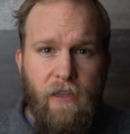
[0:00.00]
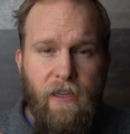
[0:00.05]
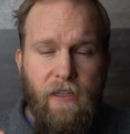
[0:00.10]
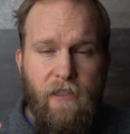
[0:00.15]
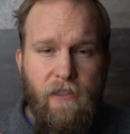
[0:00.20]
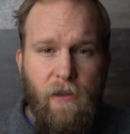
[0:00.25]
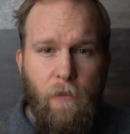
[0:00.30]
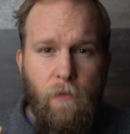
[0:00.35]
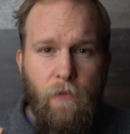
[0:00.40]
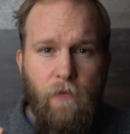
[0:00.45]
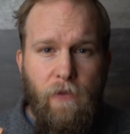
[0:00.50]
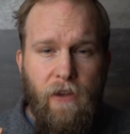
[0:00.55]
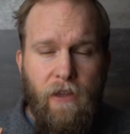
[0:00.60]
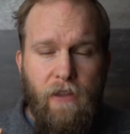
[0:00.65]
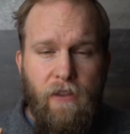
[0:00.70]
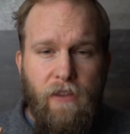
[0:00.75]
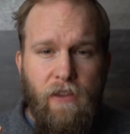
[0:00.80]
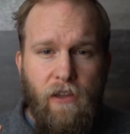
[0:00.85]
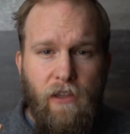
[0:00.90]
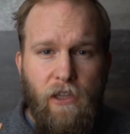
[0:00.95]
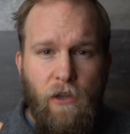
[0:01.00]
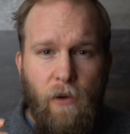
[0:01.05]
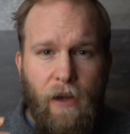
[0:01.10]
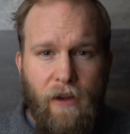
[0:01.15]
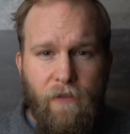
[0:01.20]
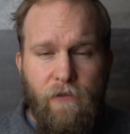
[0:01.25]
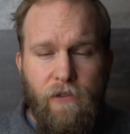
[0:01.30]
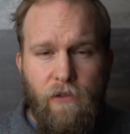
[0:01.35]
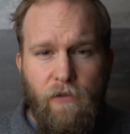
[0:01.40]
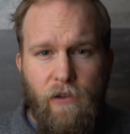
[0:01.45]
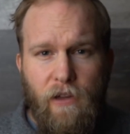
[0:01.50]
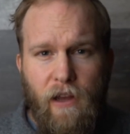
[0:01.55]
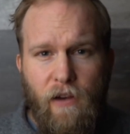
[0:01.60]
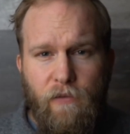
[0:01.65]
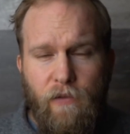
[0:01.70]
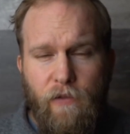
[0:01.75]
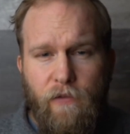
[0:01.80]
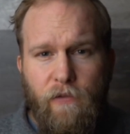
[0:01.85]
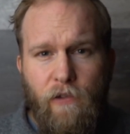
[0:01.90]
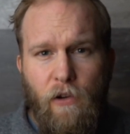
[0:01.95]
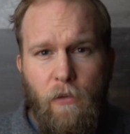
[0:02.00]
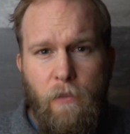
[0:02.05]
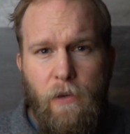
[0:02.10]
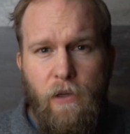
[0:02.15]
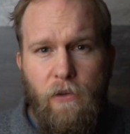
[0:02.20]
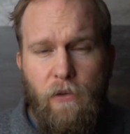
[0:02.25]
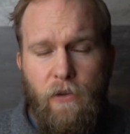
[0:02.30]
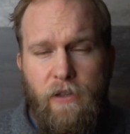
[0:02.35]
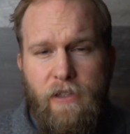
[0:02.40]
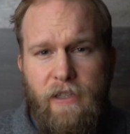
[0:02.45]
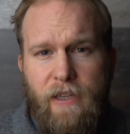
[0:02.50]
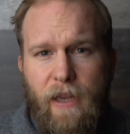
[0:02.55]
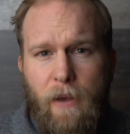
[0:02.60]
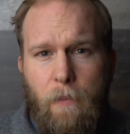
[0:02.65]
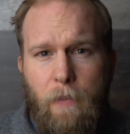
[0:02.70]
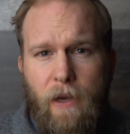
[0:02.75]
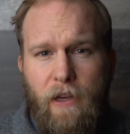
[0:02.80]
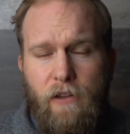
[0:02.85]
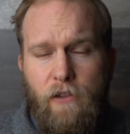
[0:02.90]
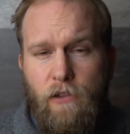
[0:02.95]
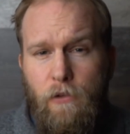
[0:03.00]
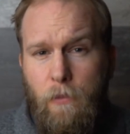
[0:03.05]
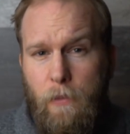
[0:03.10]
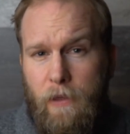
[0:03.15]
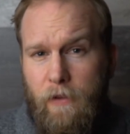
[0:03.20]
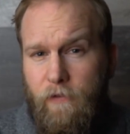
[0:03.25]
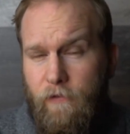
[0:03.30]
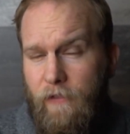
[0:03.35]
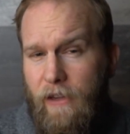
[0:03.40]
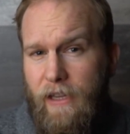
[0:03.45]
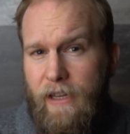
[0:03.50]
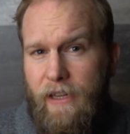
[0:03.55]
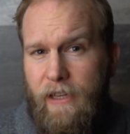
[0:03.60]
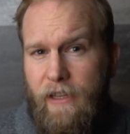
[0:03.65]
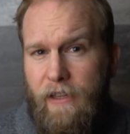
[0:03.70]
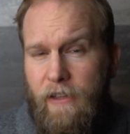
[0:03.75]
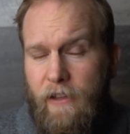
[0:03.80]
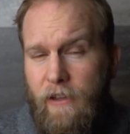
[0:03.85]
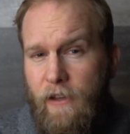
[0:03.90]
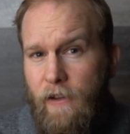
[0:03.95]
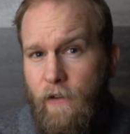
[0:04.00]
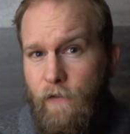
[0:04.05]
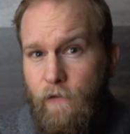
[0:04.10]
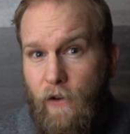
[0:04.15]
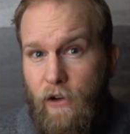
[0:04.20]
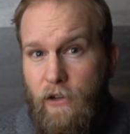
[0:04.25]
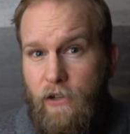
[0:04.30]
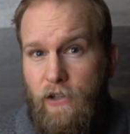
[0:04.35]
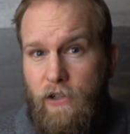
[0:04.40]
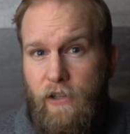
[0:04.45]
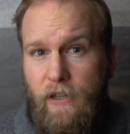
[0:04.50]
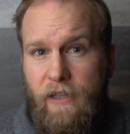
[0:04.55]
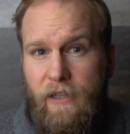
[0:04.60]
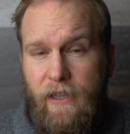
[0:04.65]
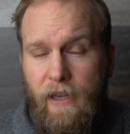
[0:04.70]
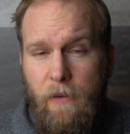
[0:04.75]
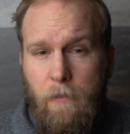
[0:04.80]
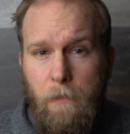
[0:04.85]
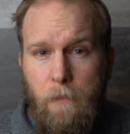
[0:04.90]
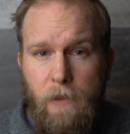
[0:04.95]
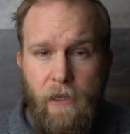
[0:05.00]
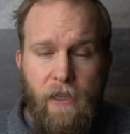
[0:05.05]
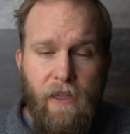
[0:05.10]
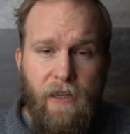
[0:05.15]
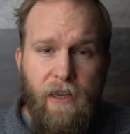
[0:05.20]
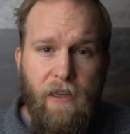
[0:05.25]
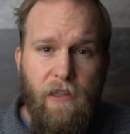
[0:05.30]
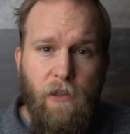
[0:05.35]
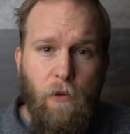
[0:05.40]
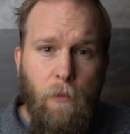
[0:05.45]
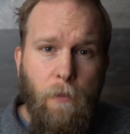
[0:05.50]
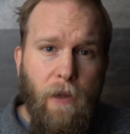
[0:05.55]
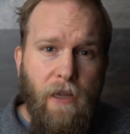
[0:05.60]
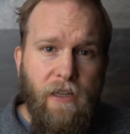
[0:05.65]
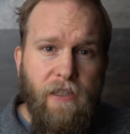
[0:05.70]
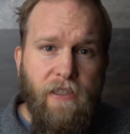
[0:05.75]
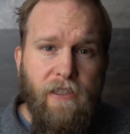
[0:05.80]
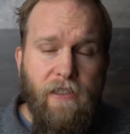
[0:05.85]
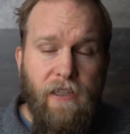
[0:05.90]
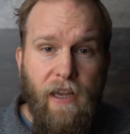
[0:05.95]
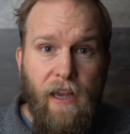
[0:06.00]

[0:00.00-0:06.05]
It's something that you have to recover from in order to get back to be feeling, functioning, and being at your best.